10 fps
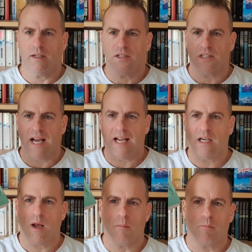
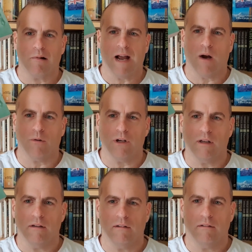Dan Brown,
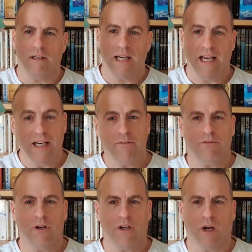
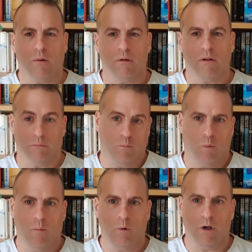Inferno,
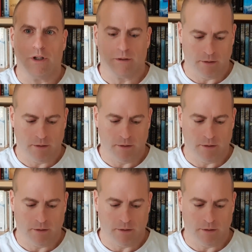one word.